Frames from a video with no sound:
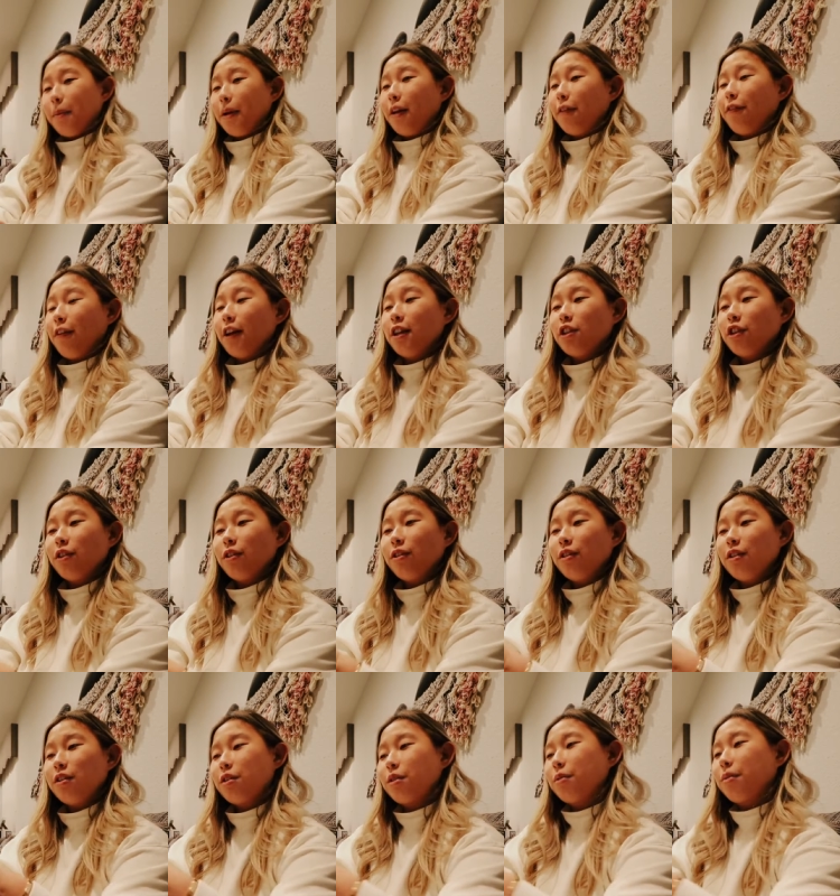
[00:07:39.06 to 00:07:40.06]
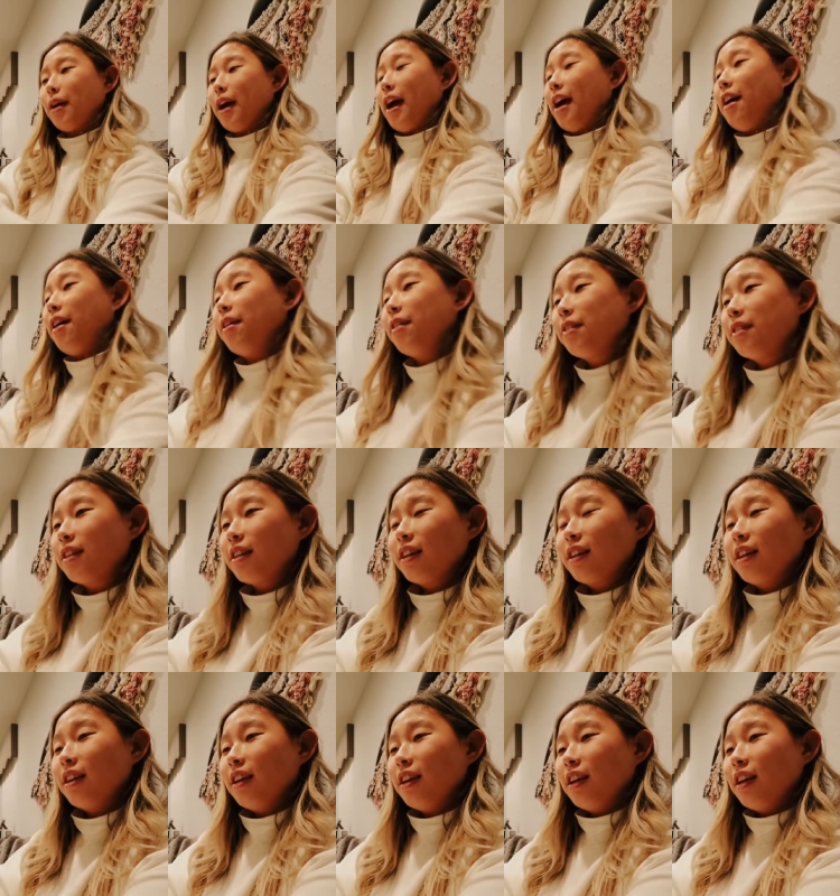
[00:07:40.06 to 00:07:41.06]
but if I turn this around
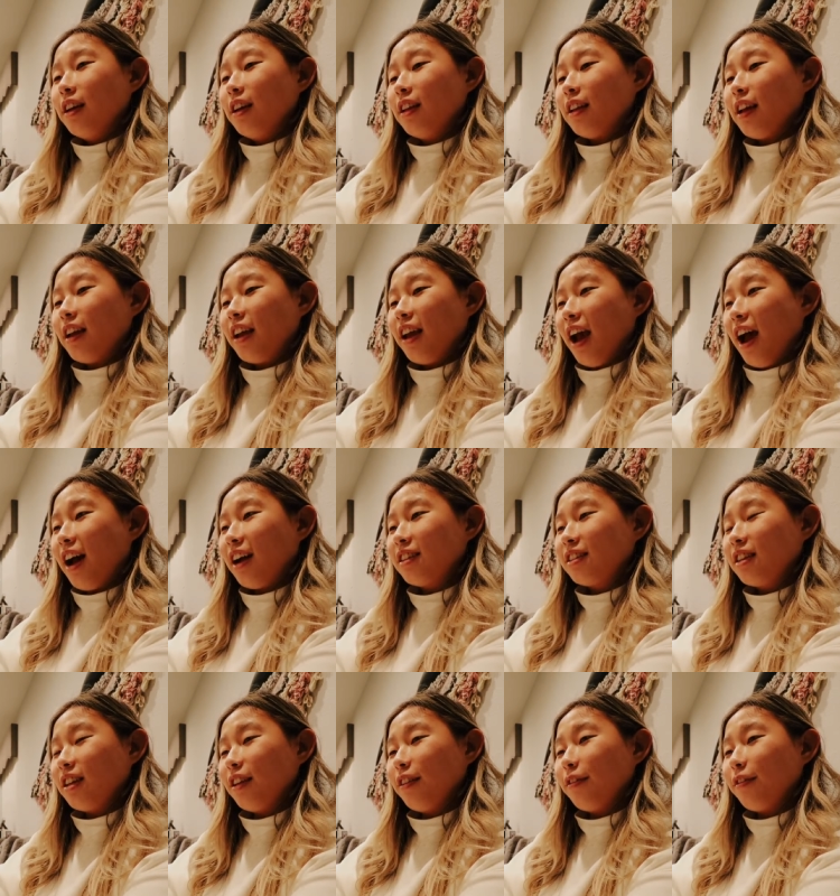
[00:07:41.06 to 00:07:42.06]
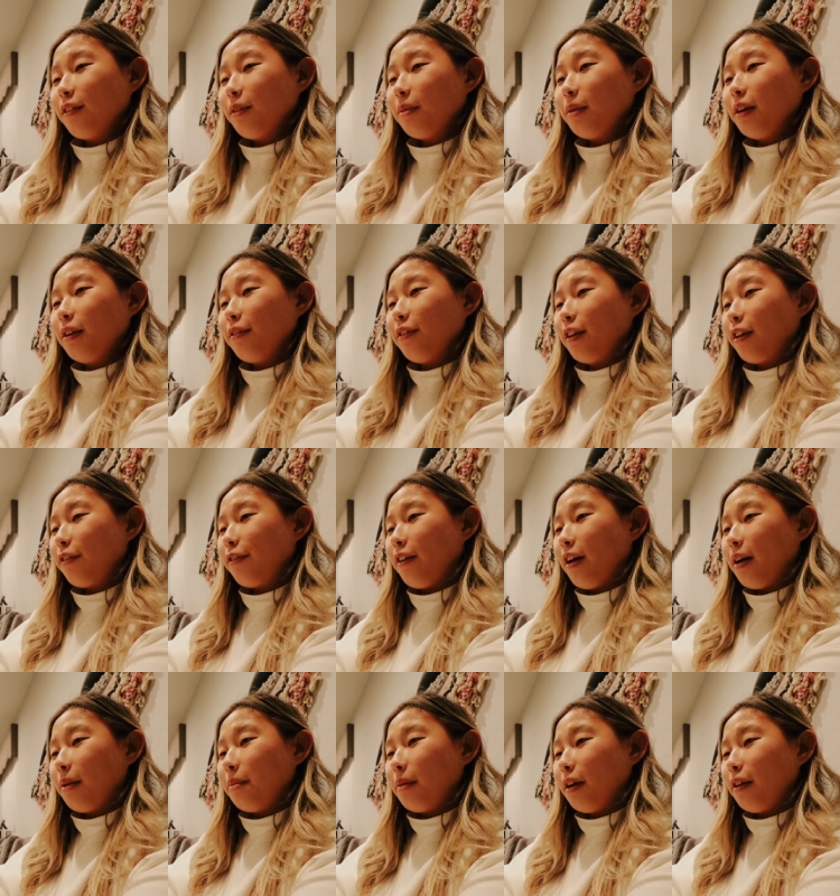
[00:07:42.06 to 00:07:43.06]
and like ask it for me to like
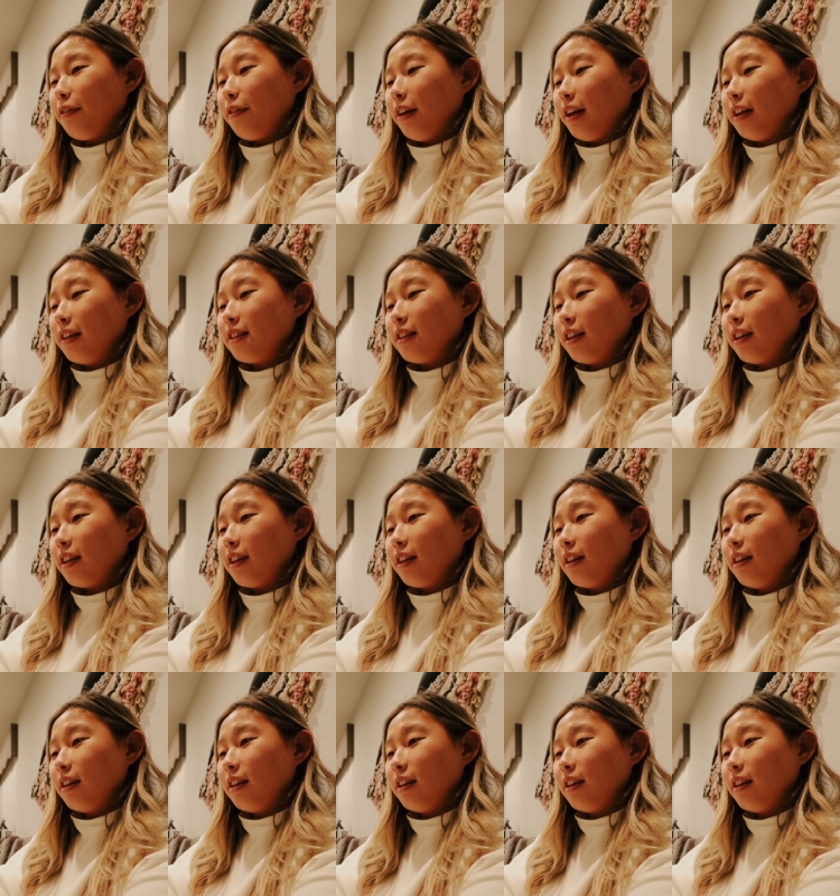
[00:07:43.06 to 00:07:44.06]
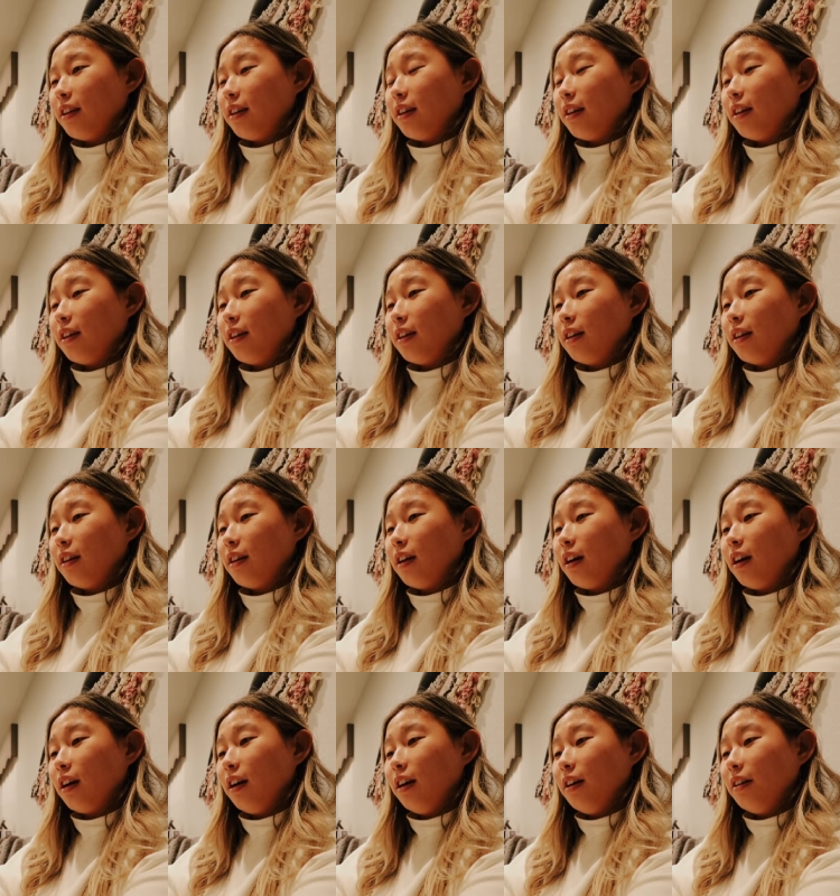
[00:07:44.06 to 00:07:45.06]
find my face like,
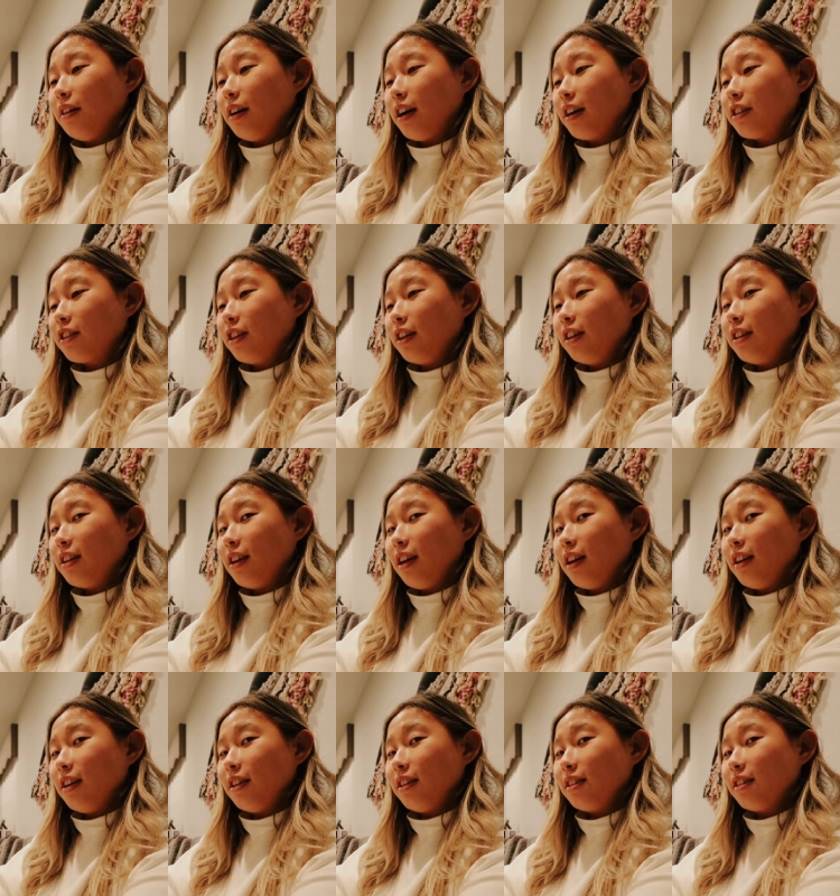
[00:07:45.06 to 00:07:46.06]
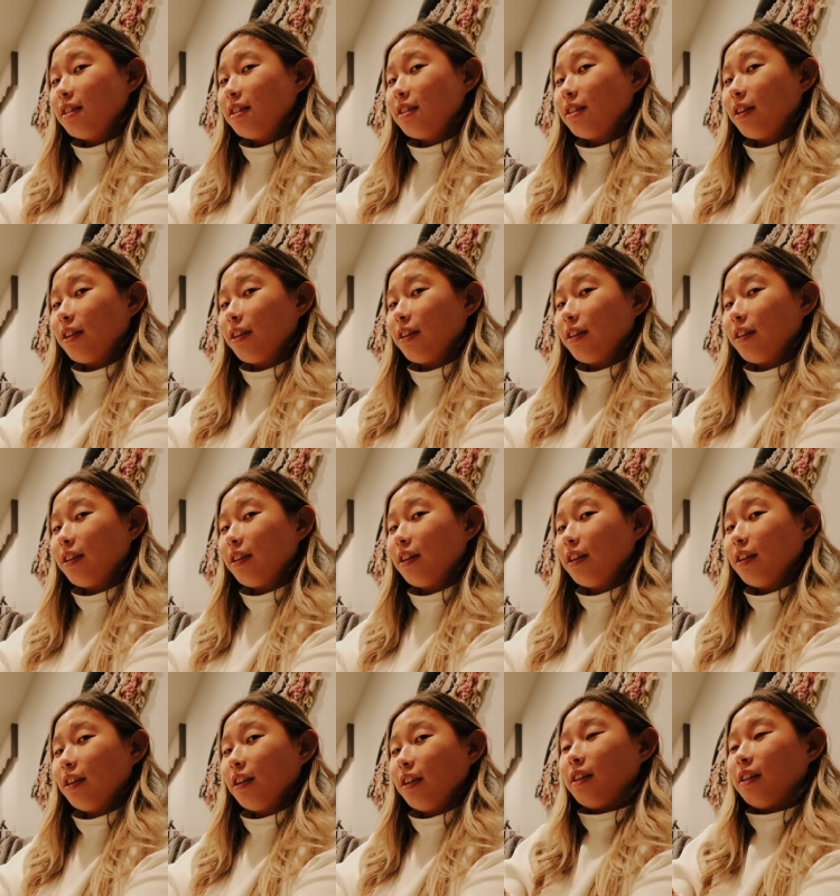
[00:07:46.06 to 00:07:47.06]
oh, actually it does turn.
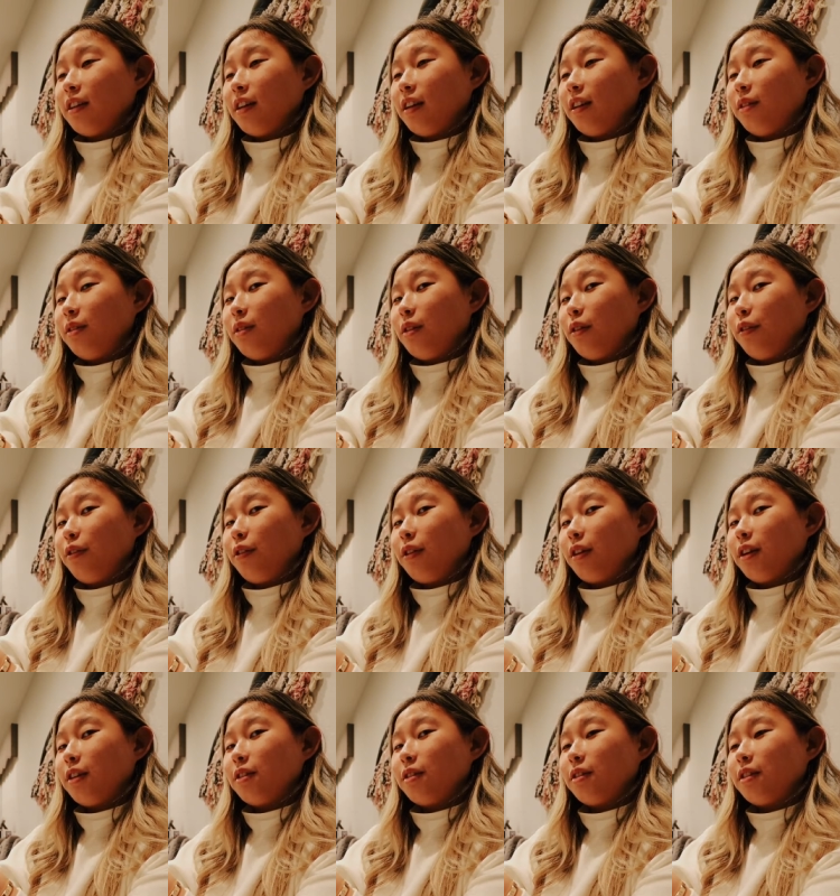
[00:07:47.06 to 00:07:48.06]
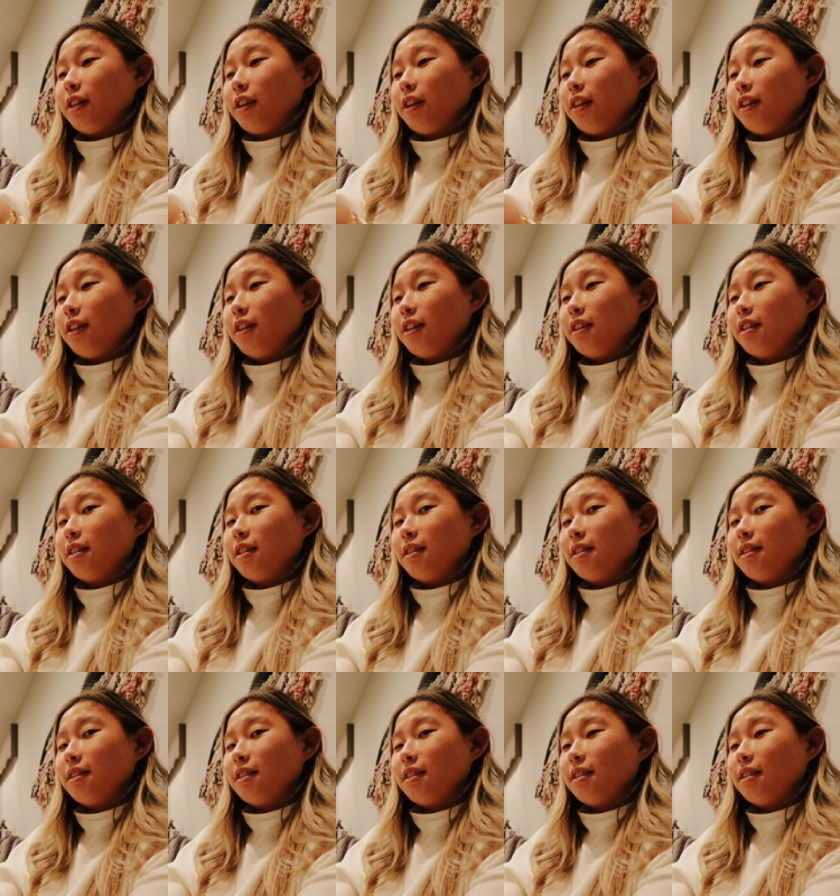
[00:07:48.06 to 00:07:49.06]
I don't know if you guys are seeing this.